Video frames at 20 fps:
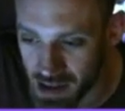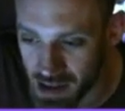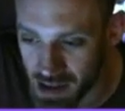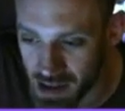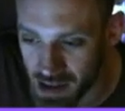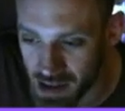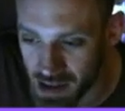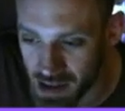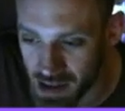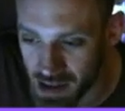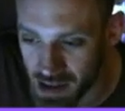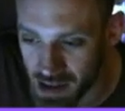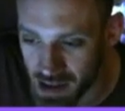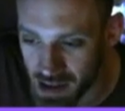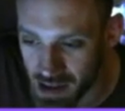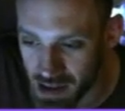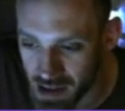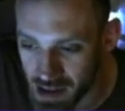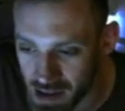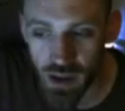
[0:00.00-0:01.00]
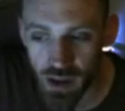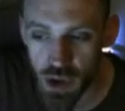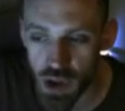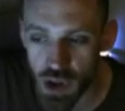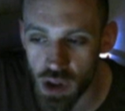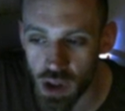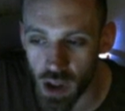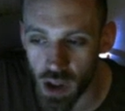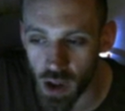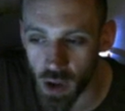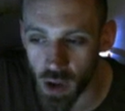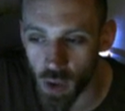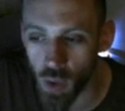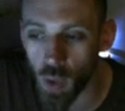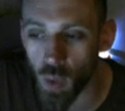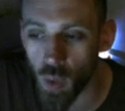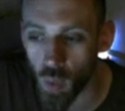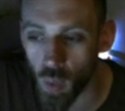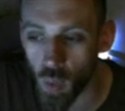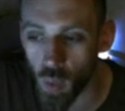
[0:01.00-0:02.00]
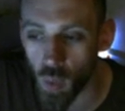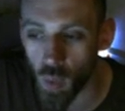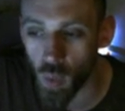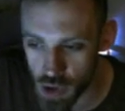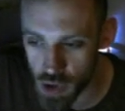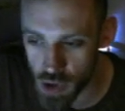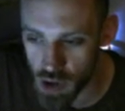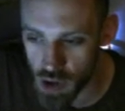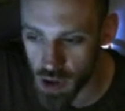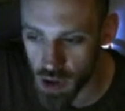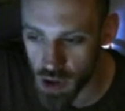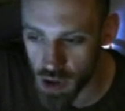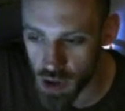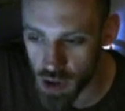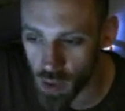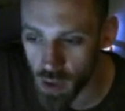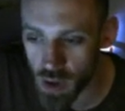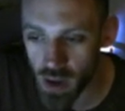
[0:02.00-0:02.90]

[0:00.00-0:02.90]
Where does she go? What does she do?